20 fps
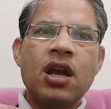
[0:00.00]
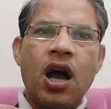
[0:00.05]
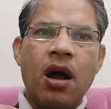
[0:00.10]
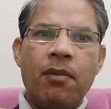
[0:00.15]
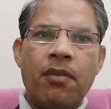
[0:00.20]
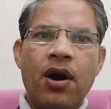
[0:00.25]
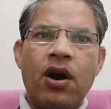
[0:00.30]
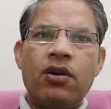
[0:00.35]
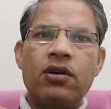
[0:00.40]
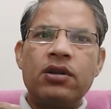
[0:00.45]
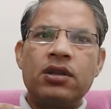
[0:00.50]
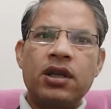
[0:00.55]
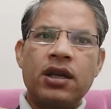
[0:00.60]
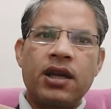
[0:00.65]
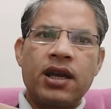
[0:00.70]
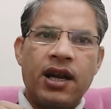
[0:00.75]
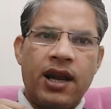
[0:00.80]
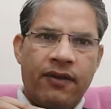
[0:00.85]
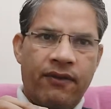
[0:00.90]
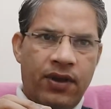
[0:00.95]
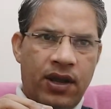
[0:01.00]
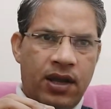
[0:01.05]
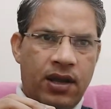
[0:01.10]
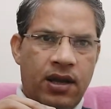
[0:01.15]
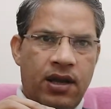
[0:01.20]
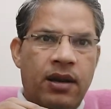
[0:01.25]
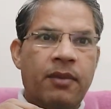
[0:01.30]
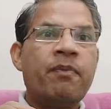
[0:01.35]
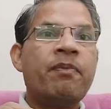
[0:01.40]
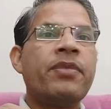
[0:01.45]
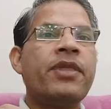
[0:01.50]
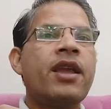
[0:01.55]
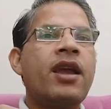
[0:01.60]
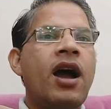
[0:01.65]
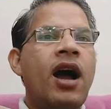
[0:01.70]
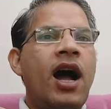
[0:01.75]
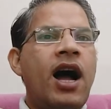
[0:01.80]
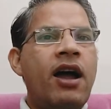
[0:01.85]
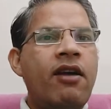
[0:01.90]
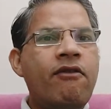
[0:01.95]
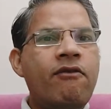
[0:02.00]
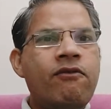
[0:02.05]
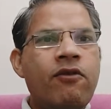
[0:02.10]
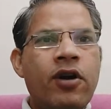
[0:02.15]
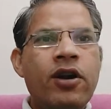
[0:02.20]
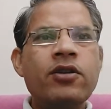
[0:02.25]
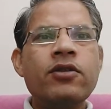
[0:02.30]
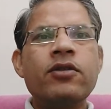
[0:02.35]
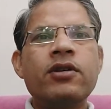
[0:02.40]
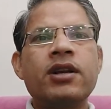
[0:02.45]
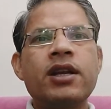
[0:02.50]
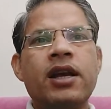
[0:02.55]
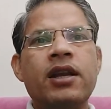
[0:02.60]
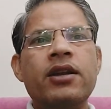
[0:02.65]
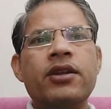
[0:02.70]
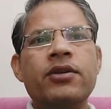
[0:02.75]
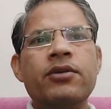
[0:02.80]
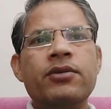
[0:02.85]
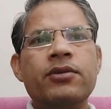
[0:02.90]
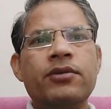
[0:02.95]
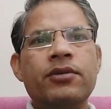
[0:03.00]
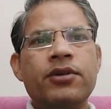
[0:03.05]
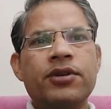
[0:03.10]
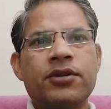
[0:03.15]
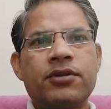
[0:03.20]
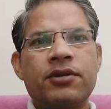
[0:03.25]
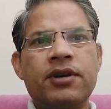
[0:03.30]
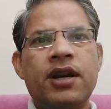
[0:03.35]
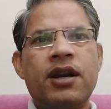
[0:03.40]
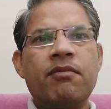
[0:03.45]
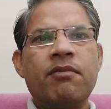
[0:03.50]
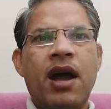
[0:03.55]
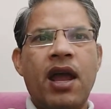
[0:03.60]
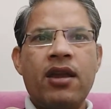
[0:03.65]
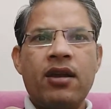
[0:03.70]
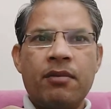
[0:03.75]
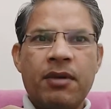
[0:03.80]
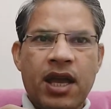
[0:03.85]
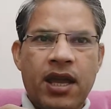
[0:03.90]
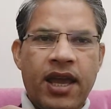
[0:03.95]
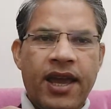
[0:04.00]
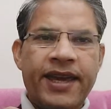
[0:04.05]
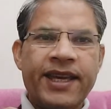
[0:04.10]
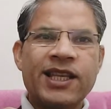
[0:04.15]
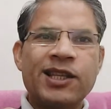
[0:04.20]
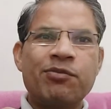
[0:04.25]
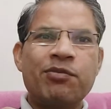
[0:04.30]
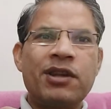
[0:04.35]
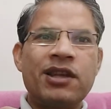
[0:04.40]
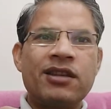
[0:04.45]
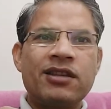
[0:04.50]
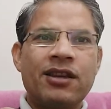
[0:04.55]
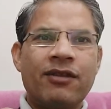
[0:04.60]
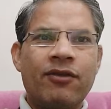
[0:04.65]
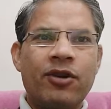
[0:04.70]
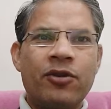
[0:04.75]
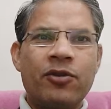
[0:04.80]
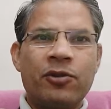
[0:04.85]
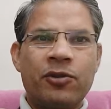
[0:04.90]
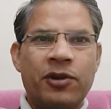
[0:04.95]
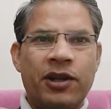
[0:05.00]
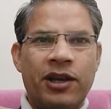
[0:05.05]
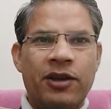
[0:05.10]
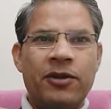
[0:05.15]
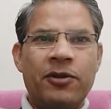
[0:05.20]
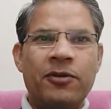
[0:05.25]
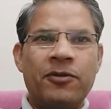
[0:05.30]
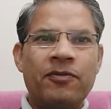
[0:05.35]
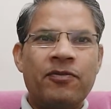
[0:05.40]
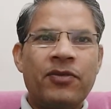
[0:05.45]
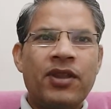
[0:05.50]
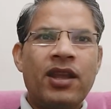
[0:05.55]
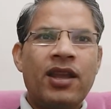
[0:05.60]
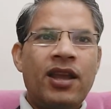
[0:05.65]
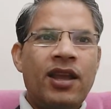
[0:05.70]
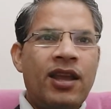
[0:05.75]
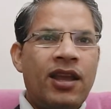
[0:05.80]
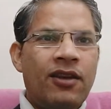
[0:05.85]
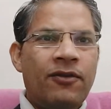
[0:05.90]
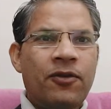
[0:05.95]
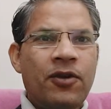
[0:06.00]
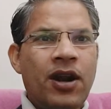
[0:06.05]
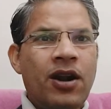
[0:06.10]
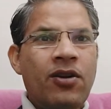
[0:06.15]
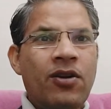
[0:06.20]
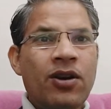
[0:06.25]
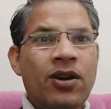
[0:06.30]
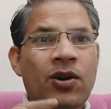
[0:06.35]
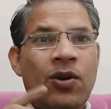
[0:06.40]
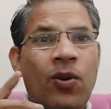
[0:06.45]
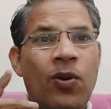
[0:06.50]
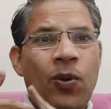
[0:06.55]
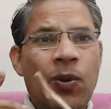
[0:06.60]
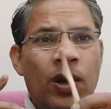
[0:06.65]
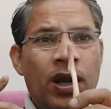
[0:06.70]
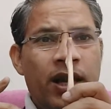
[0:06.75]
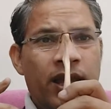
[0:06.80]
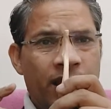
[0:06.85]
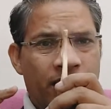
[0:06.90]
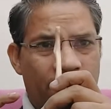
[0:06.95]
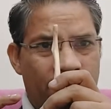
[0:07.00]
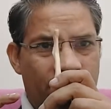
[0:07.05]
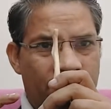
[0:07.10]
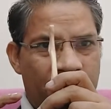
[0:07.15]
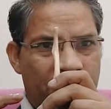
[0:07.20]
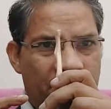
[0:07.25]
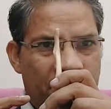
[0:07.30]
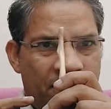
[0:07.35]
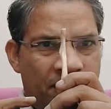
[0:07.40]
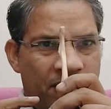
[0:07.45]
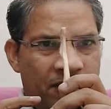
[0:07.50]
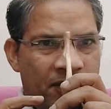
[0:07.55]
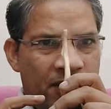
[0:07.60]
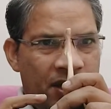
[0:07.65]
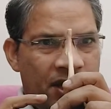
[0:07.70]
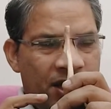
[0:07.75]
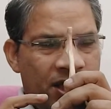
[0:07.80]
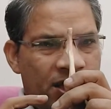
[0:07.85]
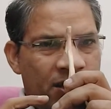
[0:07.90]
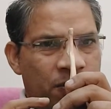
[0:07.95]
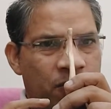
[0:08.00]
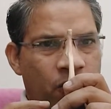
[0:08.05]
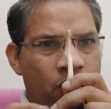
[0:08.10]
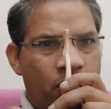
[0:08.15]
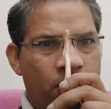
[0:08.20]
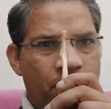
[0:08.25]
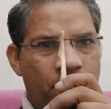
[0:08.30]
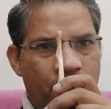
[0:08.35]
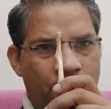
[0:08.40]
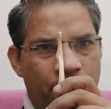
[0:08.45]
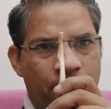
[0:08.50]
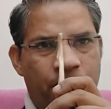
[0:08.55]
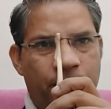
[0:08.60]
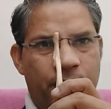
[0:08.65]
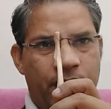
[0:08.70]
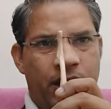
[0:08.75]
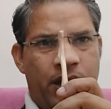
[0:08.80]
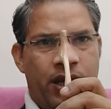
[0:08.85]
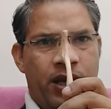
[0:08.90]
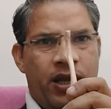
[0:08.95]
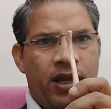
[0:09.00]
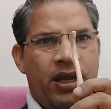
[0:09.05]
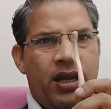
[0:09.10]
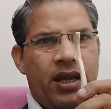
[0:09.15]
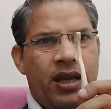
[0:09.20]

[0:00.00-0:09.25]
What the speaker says: about the clavicle. I want to tell you, student, by my experience, I want to tell you, if you are not holding this bone properly